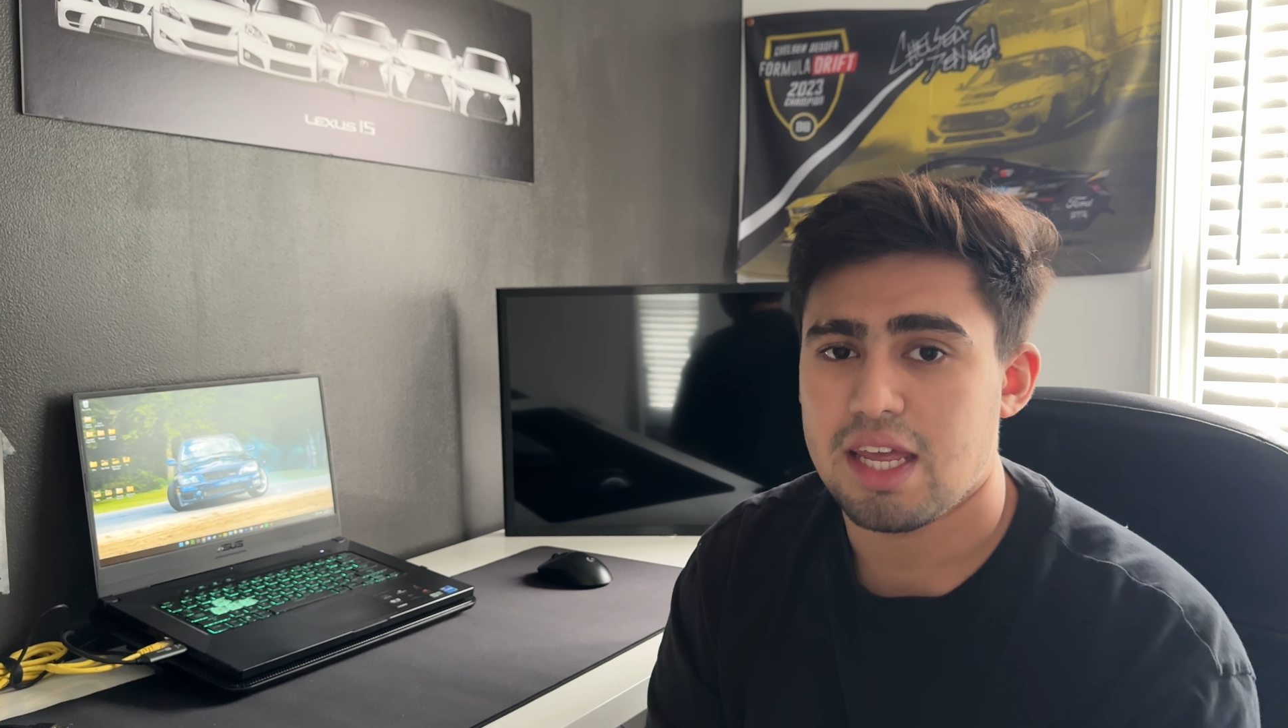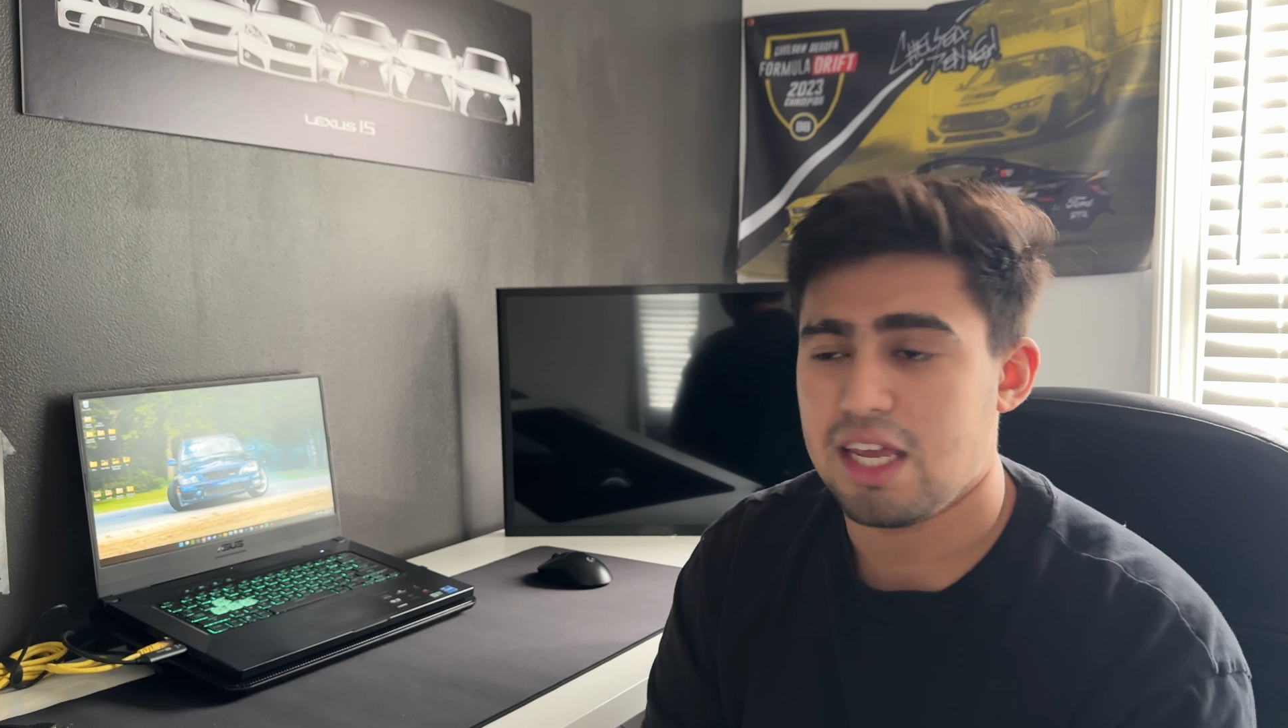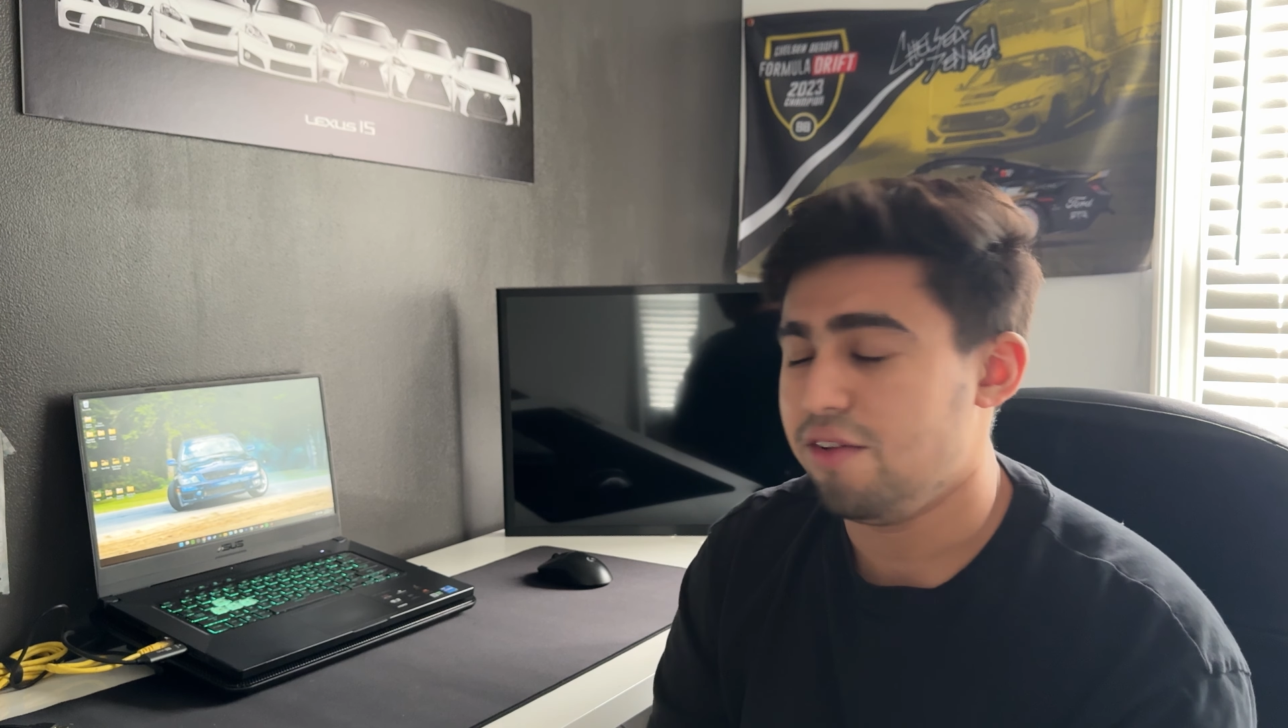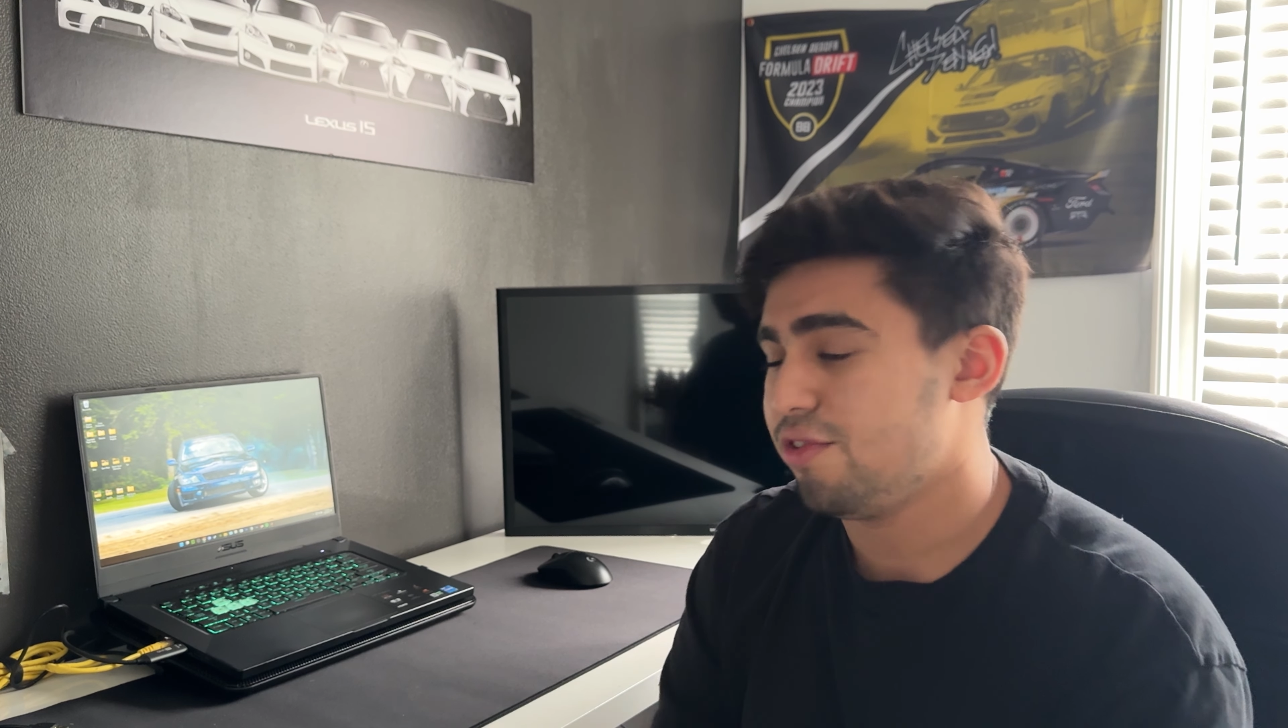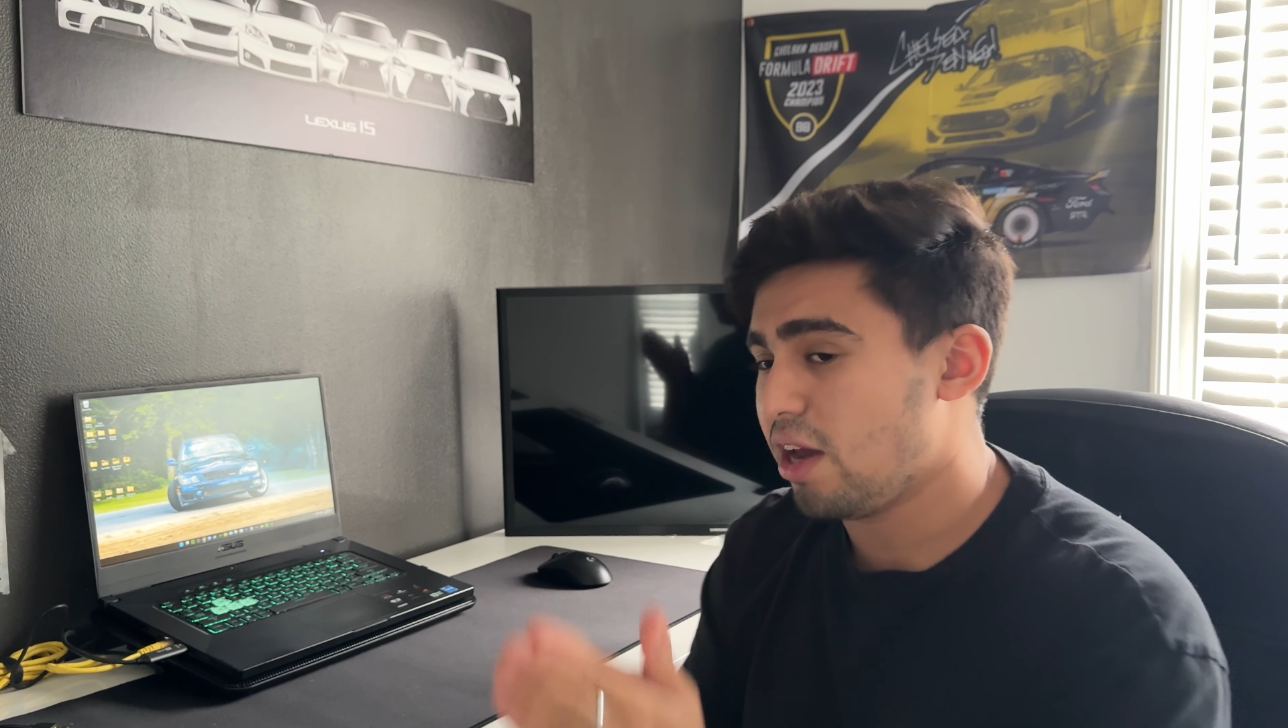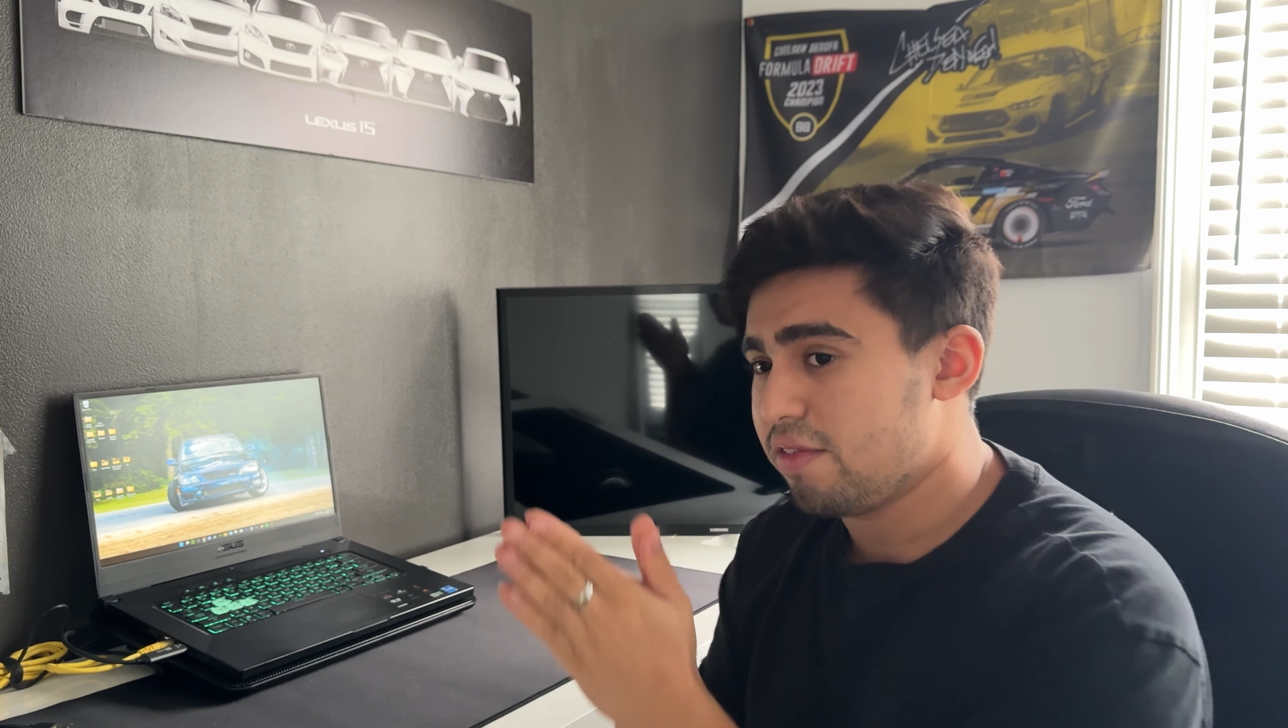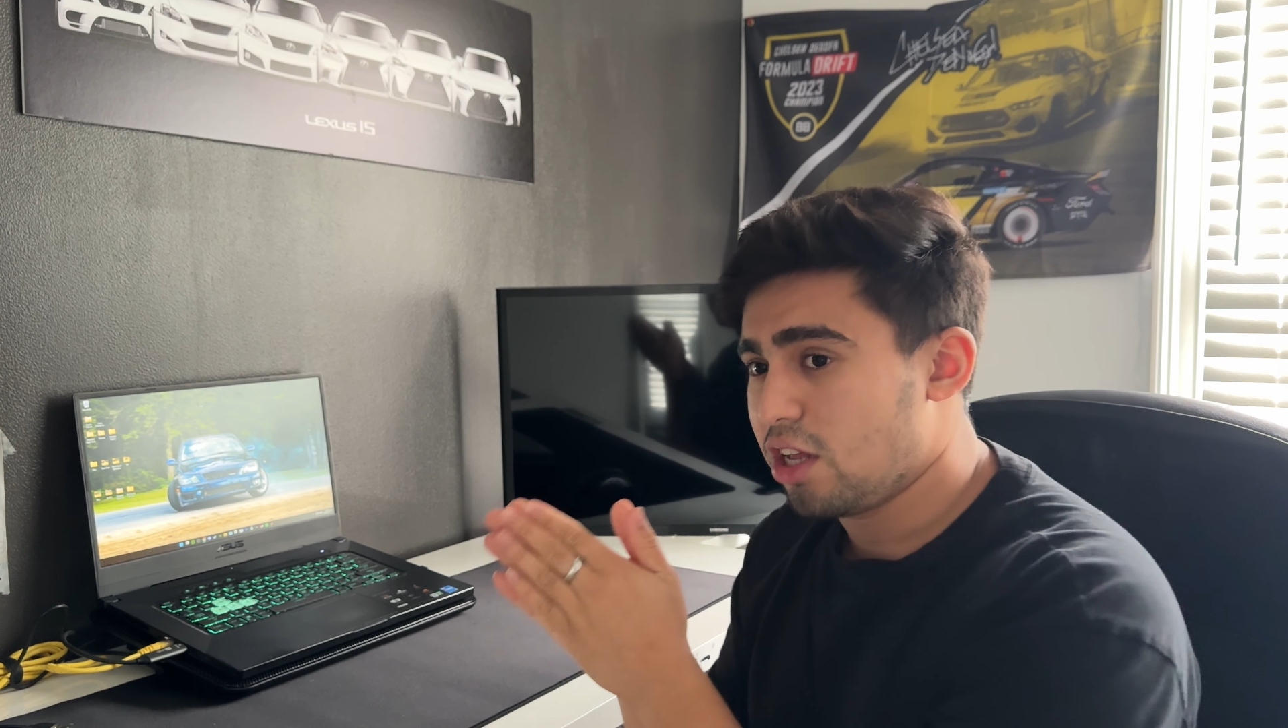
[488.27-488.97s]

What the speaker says: if you have a